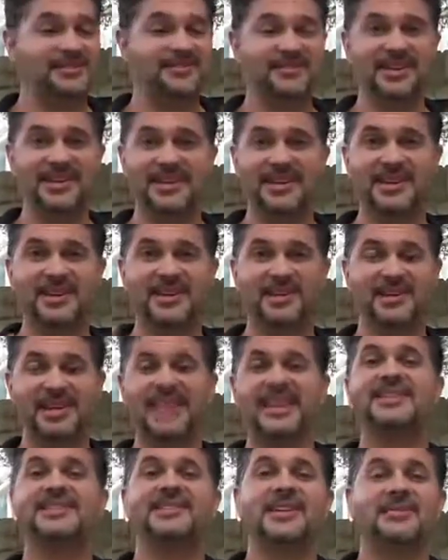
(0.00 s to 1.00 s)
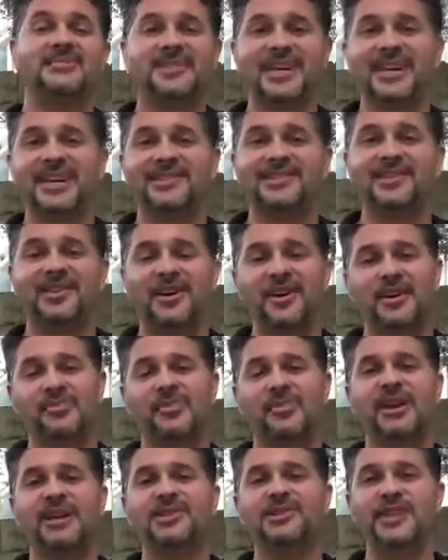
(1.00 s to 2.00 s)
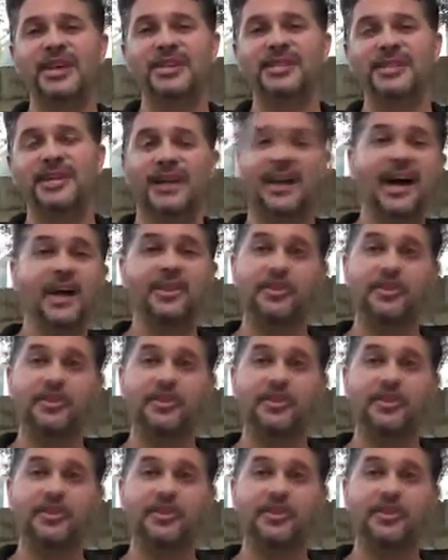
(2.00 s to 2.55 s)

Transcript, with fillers: the uh, latest updates on our project and